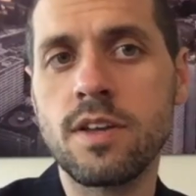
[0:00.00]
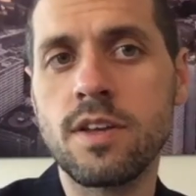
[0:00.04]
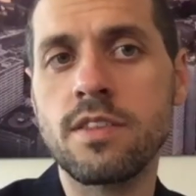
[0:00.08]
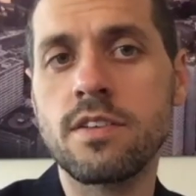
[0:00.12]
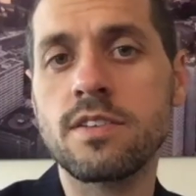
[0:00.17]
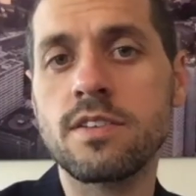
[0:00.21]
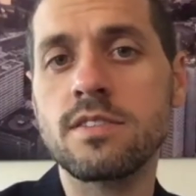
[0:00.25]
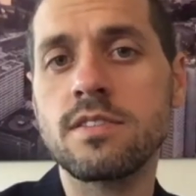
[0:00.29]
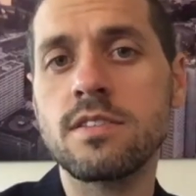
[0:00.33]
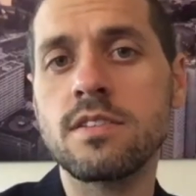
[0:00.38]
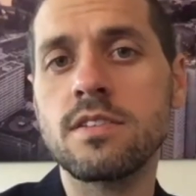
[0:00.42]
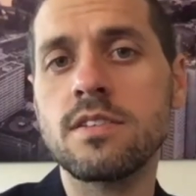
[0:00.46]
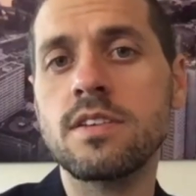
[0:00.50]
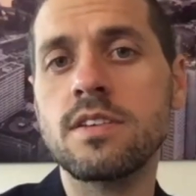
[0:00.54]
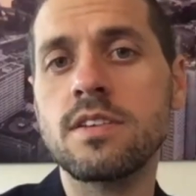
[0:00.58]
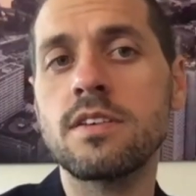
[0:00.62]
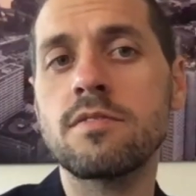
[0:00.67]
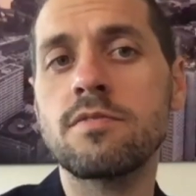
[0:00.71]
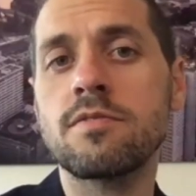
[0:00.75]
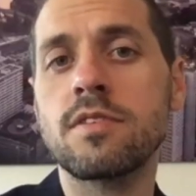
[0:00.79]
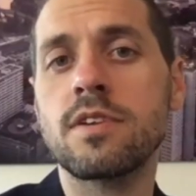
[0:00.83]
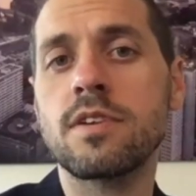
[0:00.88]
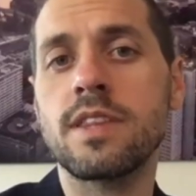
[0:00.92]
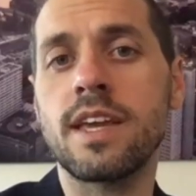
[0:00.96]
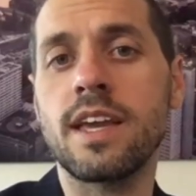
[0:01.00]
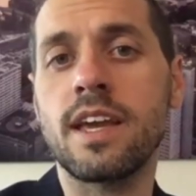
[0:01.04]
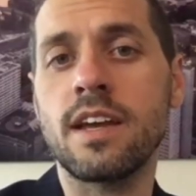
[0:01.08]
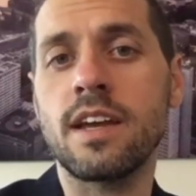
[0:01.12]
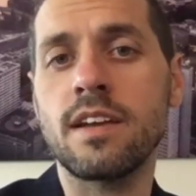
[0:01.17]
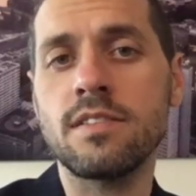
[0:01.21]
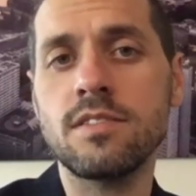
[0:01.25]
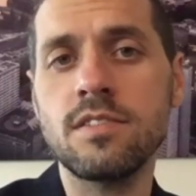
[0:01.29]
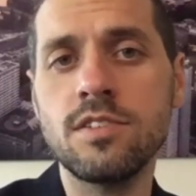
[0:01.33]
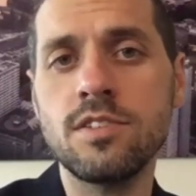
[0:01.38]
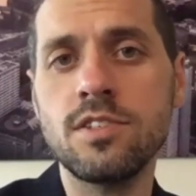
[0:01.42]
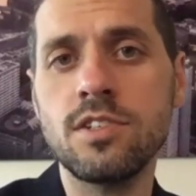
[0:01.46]
whether it's looking for the
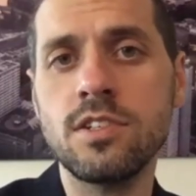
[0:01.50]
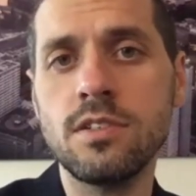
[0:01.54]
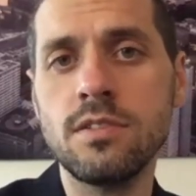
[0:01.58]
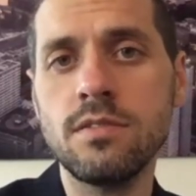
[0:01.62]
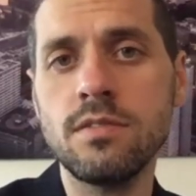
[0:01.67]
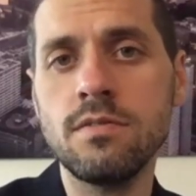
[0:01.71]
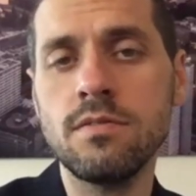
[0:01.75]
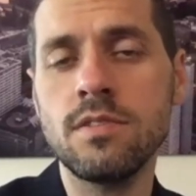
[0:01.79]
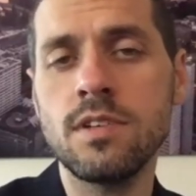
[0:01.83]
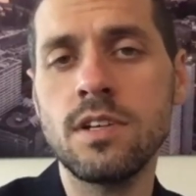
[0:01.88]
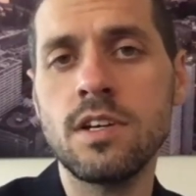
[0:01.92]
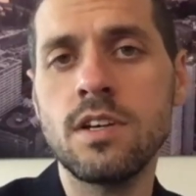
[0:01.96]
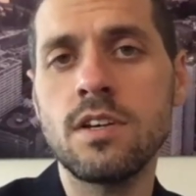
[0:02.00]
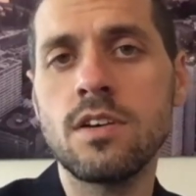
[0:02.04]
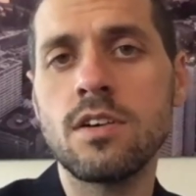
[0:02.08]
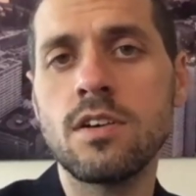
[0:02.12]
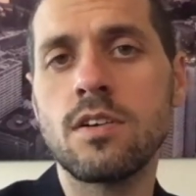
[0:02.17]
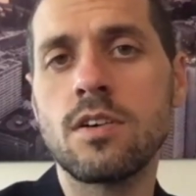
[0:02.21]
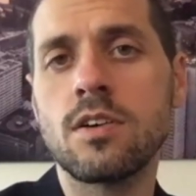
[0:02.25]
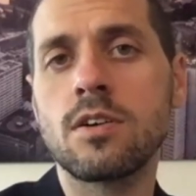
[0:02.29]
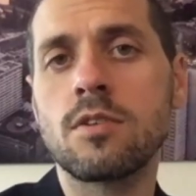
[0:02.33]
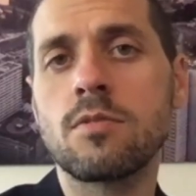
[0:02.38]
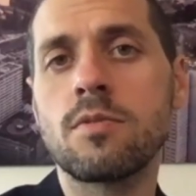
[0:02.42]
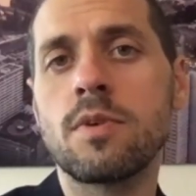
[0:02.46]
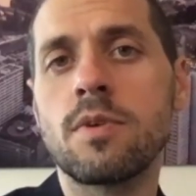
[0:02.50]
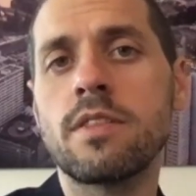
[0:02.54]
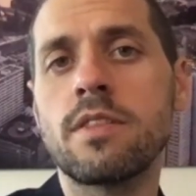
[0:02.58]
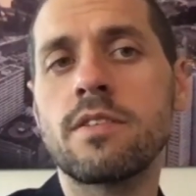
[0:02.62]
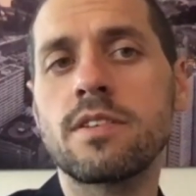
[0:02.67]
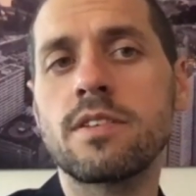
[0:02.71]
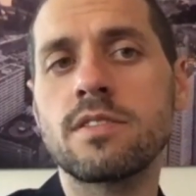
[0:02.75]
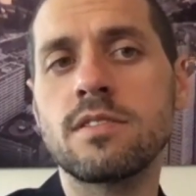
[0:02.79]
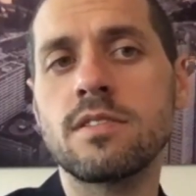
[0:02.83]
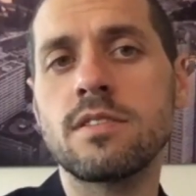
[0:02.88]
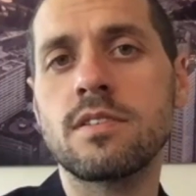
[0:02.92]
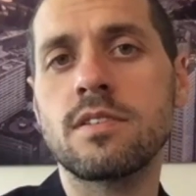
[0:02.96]
antigen or
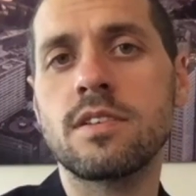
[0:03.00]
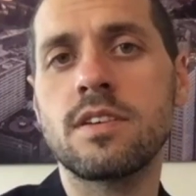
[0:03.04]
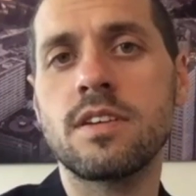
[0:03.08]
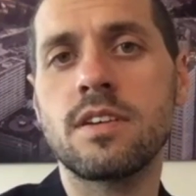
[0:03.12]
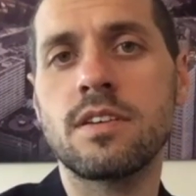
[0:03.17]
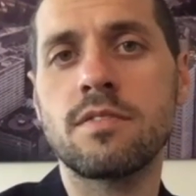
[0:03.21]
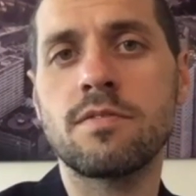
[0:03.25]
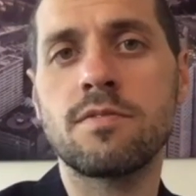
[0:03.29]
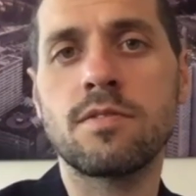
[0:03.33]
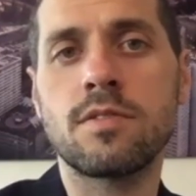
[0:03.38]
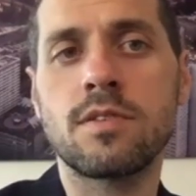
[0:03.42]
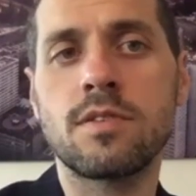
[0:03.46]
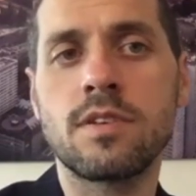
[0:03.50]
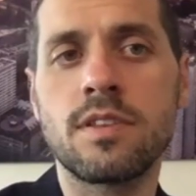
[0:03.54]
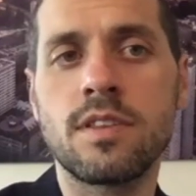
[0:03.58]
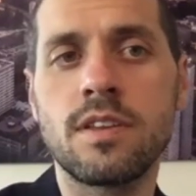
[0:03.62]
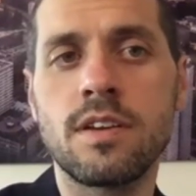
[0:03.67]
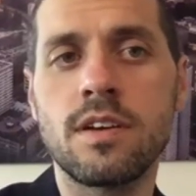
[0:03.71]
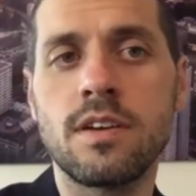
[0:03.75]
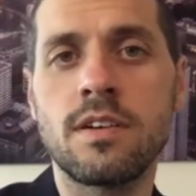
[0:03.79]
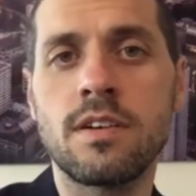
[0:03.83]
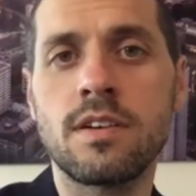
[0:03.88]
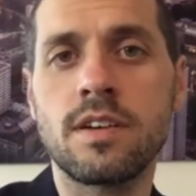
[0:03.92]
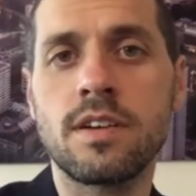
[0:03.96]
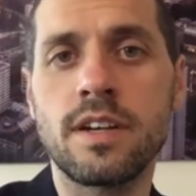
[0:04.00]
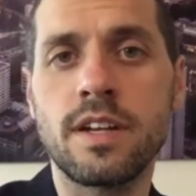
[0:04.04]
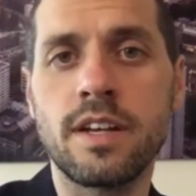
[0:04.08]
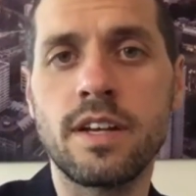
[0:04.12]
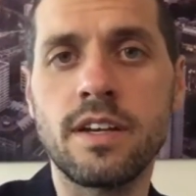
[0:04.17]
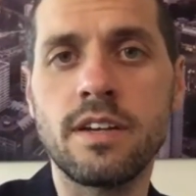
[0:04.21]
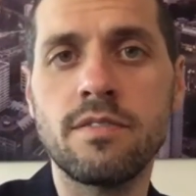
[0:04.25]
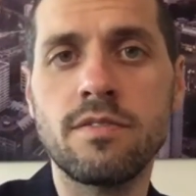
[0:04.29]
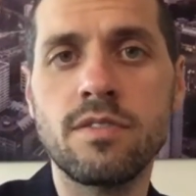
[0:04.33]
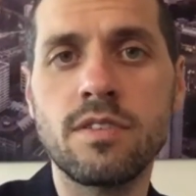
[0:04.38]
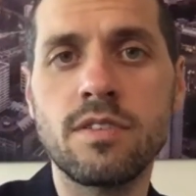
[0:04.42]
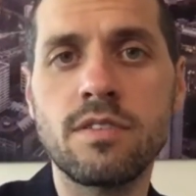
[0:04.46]
whether it's looking for the
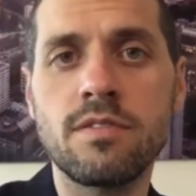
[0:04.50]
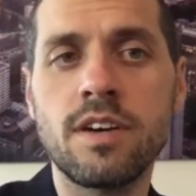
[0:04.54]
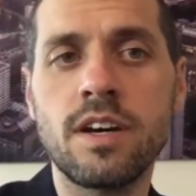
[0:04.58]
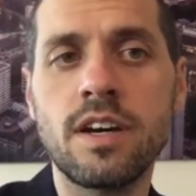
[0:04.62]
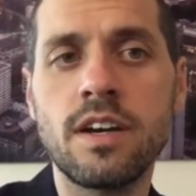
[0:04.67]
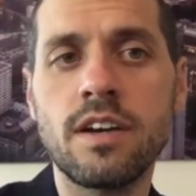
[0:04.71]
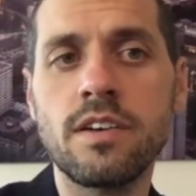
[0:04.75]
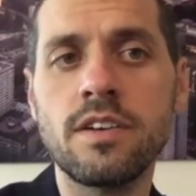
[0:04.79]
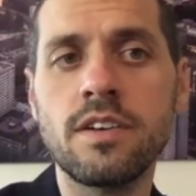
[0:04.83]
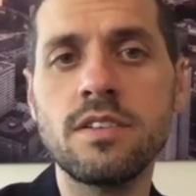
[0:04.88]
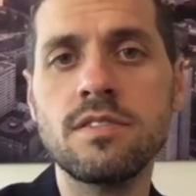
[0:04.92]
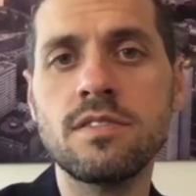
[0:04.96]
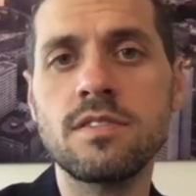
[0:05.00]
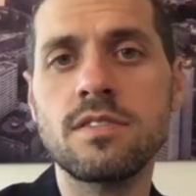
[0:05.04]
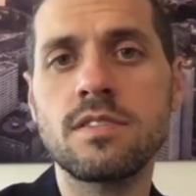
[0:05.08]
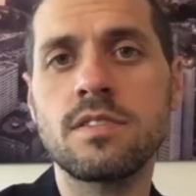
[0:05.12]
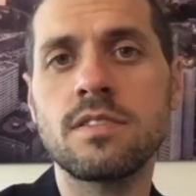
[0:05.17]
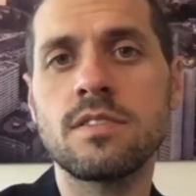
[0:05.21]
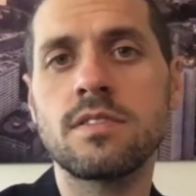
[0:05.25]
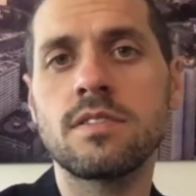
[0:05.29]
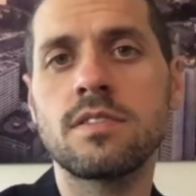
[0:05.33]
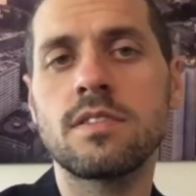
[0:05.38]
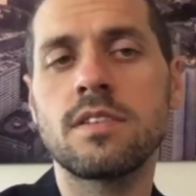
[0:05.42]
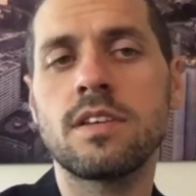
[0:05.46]
RNA of the virus,